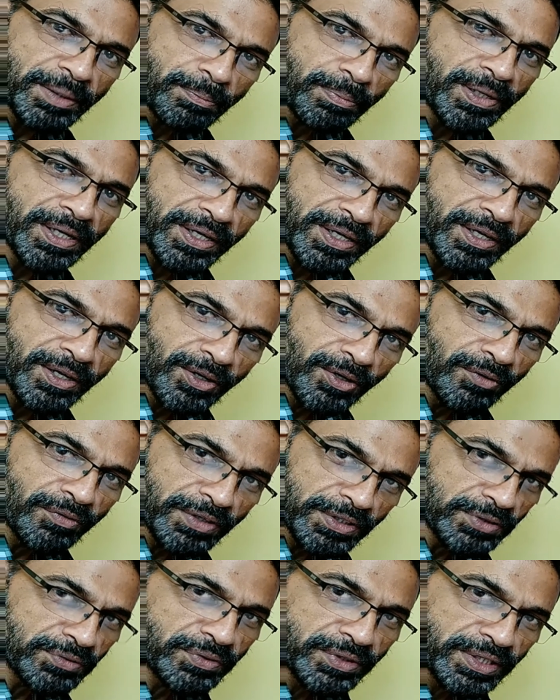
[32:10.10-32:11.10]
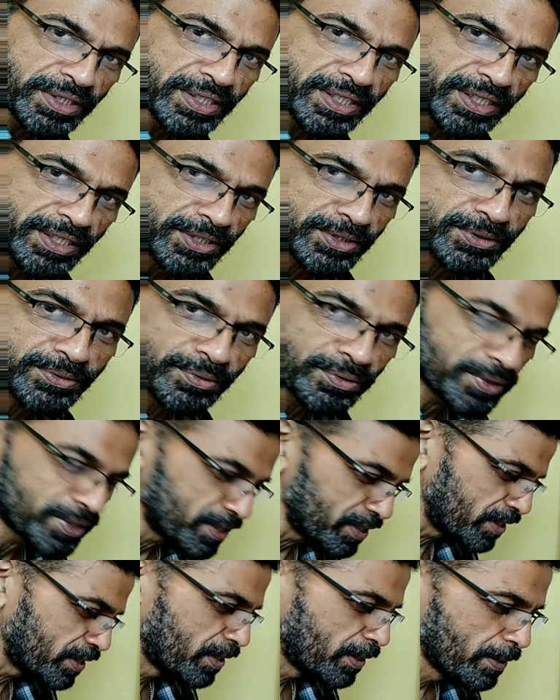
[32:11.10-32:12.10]
replica of S1T and
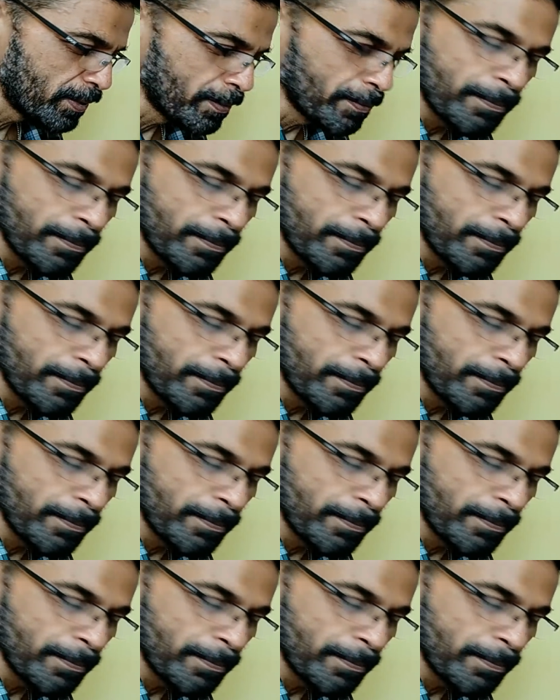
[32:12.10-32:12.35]
S0T